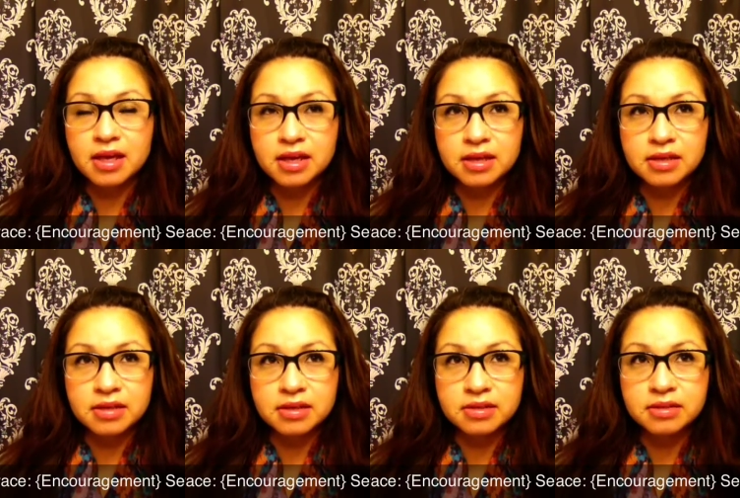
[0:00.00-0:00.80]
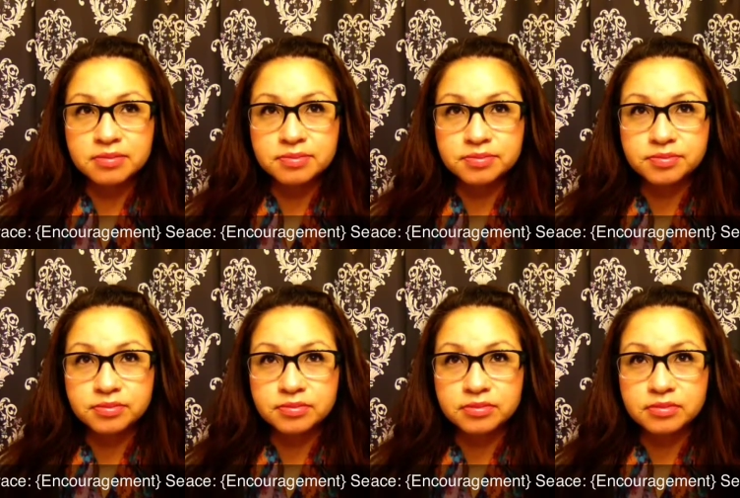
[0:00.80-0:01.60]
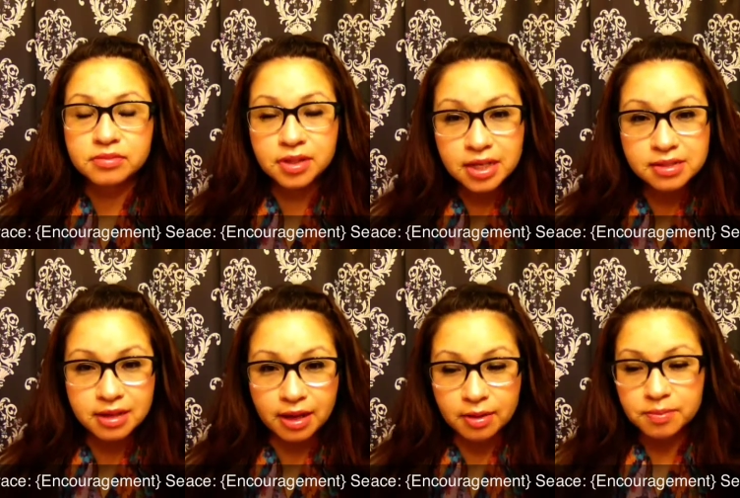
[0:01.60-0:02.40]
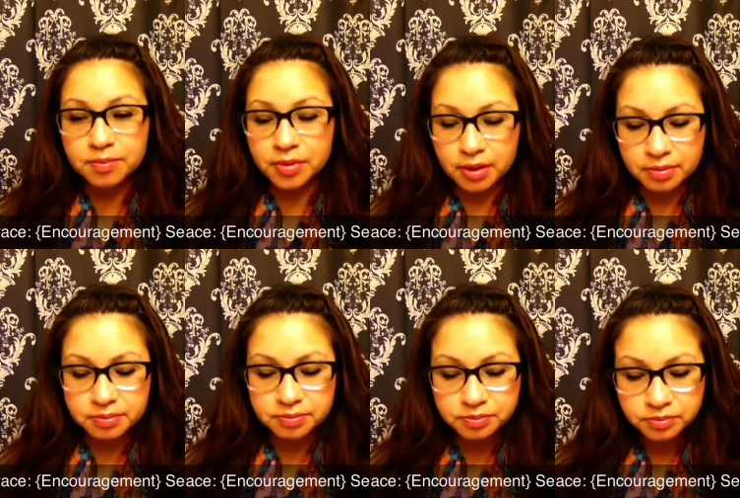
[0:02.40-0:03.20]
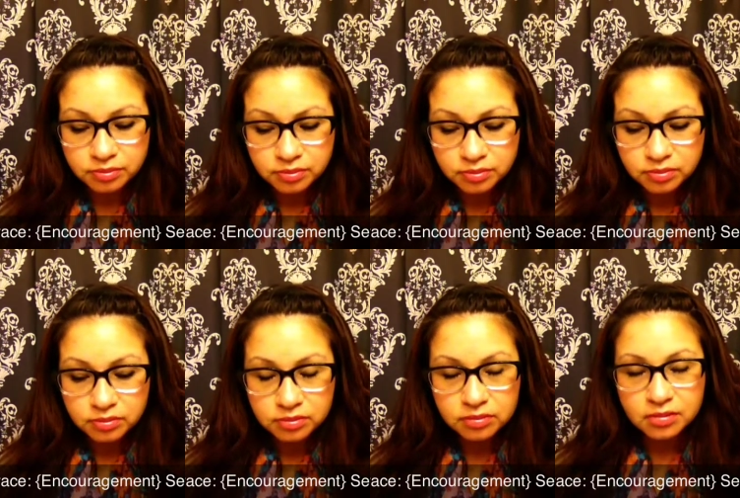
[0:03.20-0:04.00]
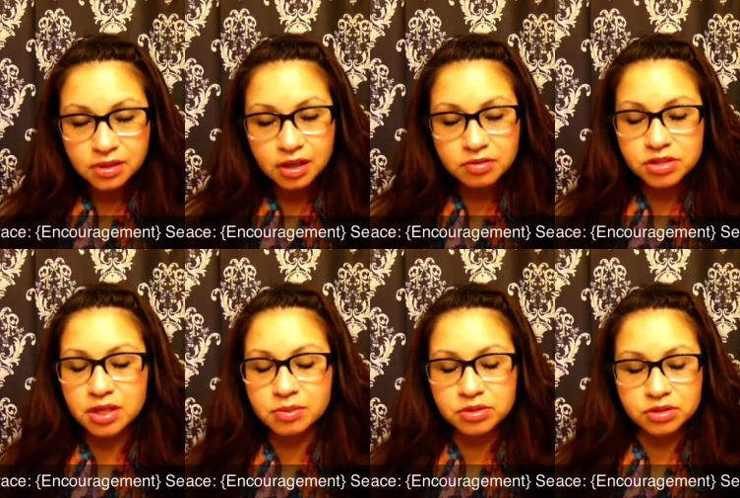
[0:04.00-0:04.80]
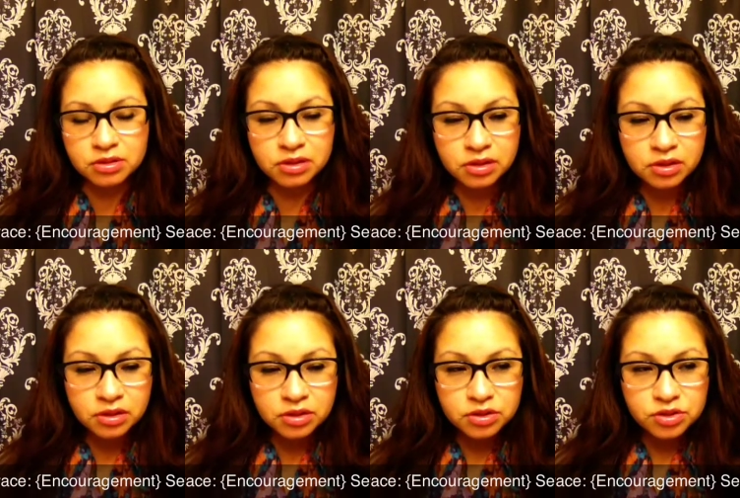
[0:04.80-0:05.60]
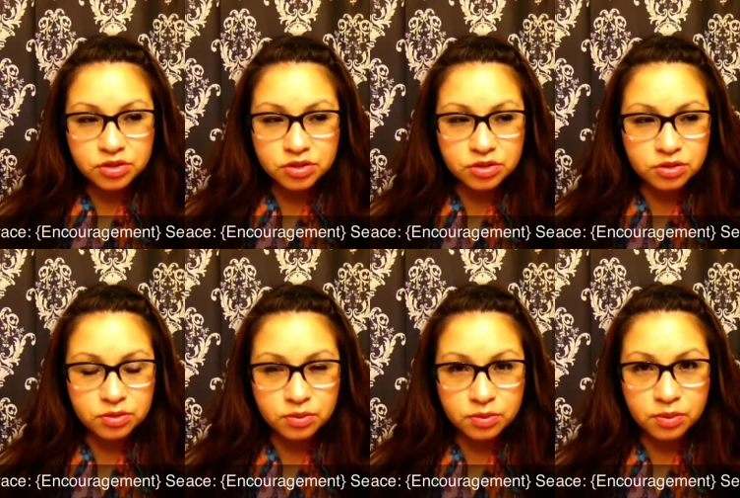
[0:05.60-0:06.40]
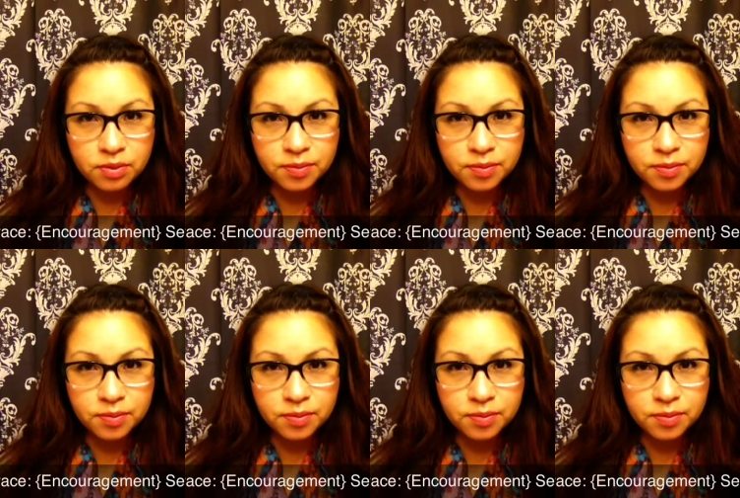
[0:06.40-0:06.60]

And last night, um, I was able to, to